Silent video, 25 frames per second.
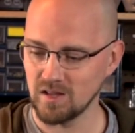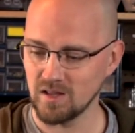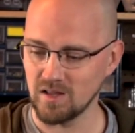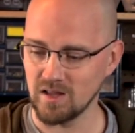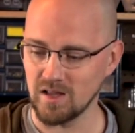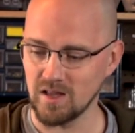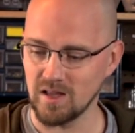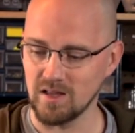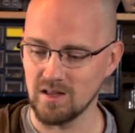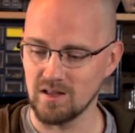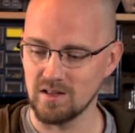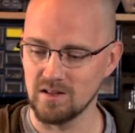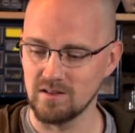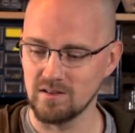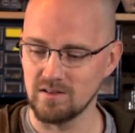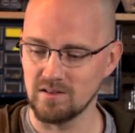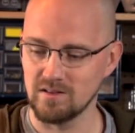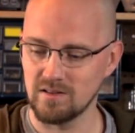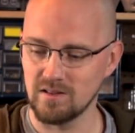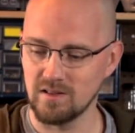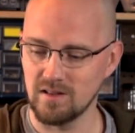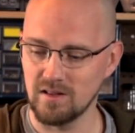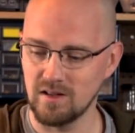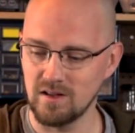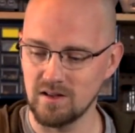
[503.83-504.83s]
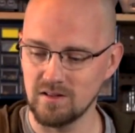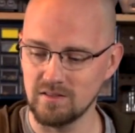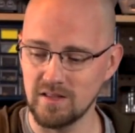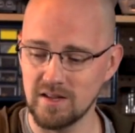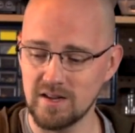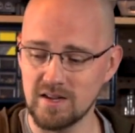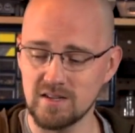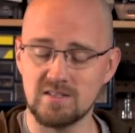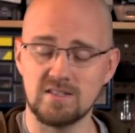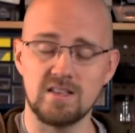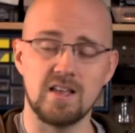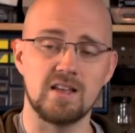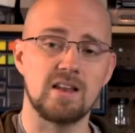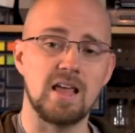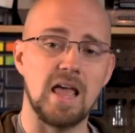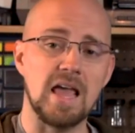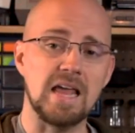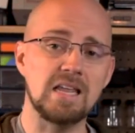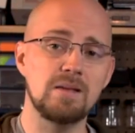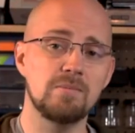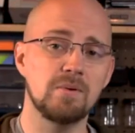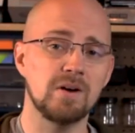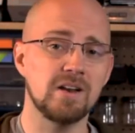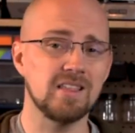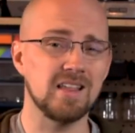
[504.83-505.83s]
And like I said,
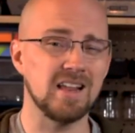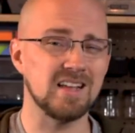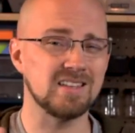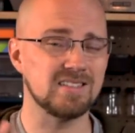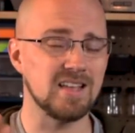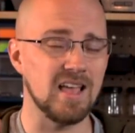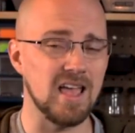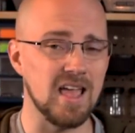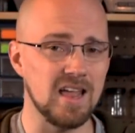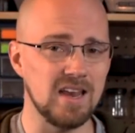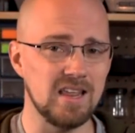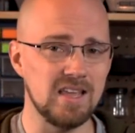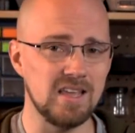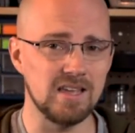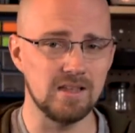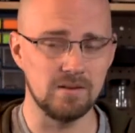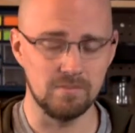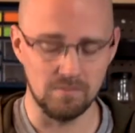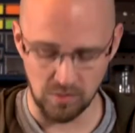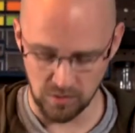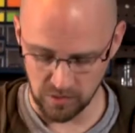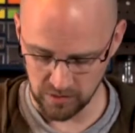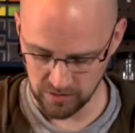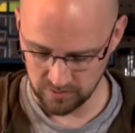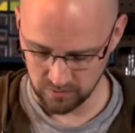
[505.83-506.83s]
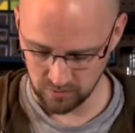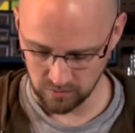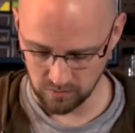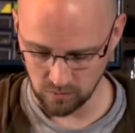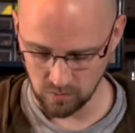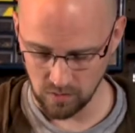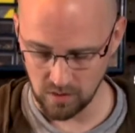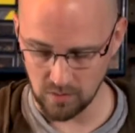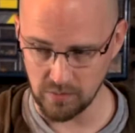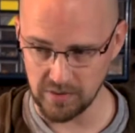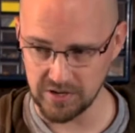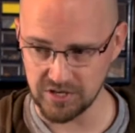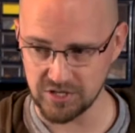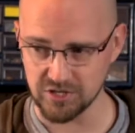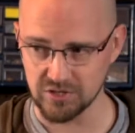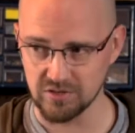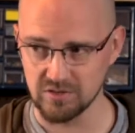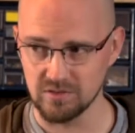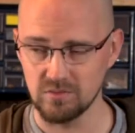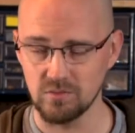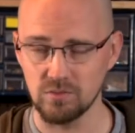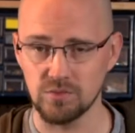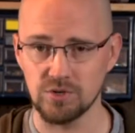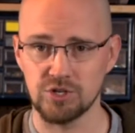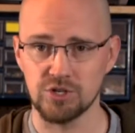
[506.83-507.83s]
anybody that has any input on what we should